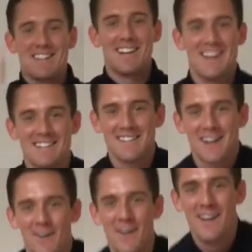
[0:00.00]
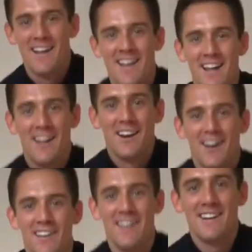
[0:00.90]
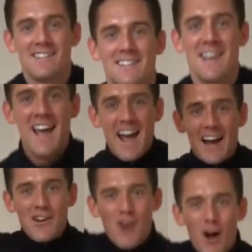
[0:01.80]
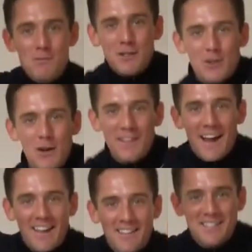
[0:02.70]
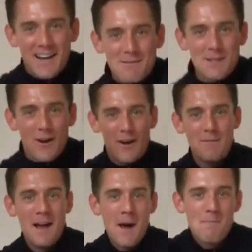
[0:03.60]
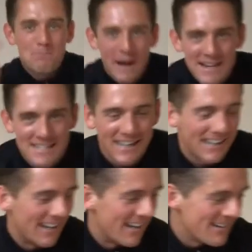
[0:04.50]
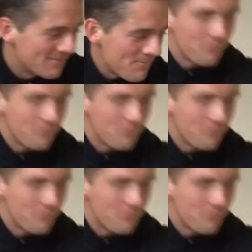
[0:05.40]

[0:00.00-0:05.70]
So your legs are going like this and your arms are doing that at the same time. Basically,